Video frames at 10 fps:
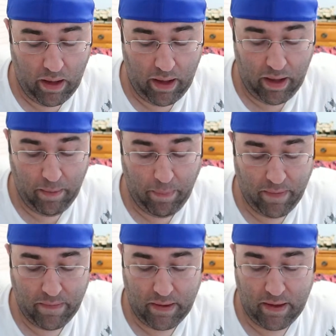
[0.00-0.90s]
and
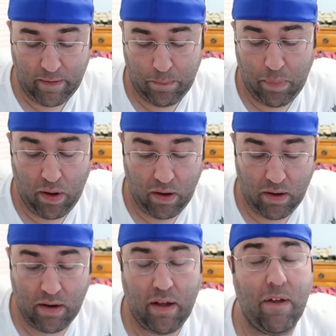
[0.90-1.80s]
basically he's
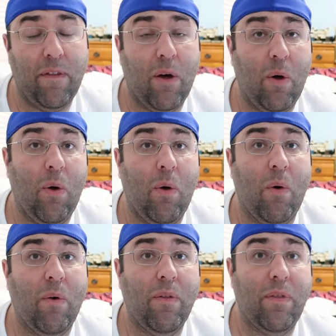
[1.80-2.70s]
part of the
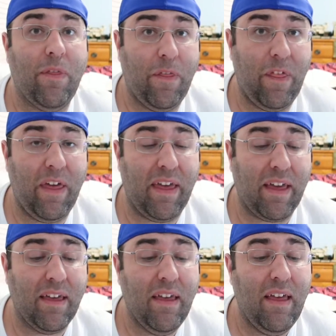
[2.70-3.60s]
whole
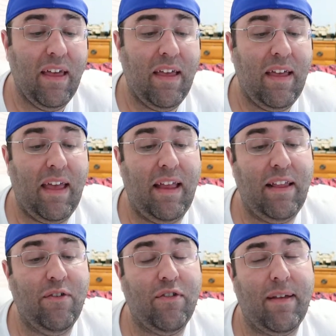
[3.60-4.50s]
thing. And
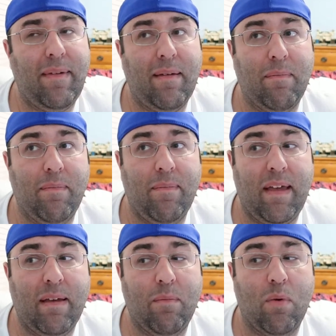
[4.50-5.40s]
he was trying to
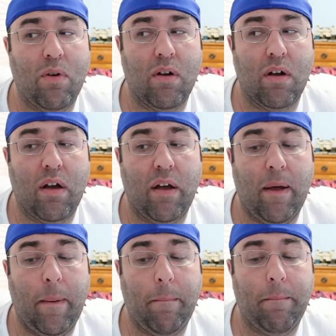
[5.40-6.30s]
make it more
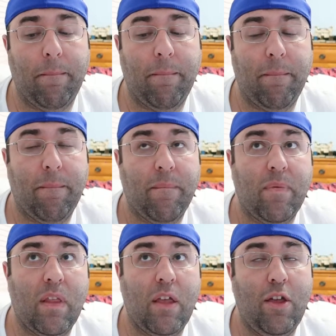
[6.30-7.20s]
um,
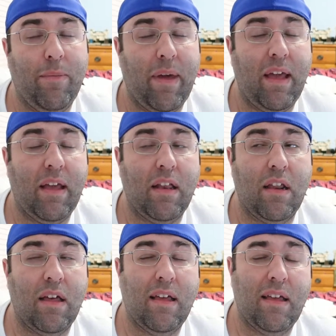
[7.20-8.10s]

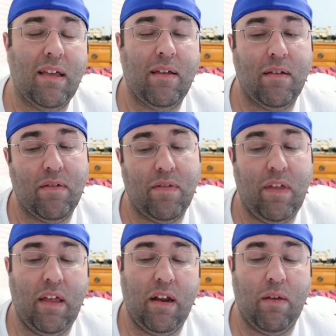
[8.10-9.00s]
humane
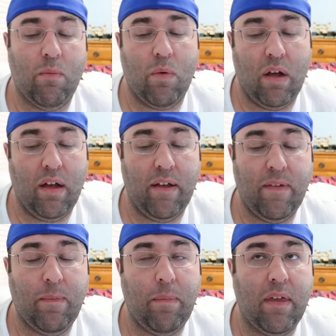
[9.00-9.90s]
than it
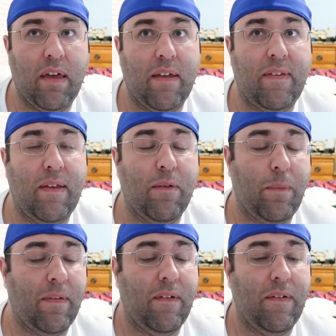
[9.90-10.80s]
was because he was
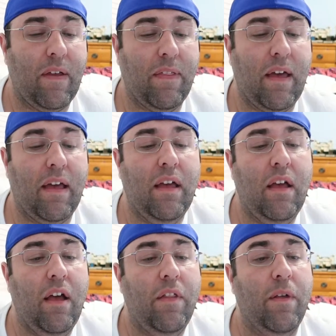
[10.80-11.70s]
basically saying that
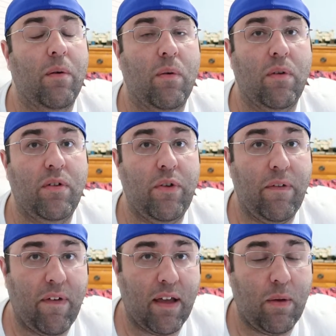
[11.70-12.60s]
they were going to
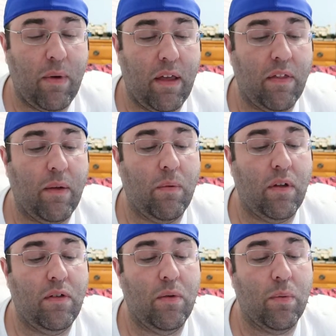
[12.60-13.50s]
evacuate and they
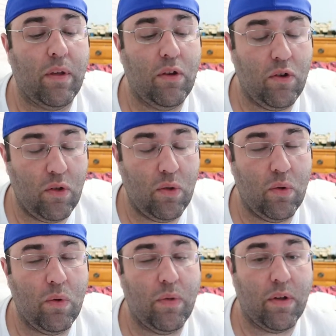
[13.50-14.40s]
wanted to
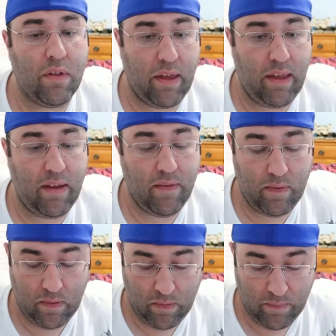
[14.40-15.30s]
redo the glades.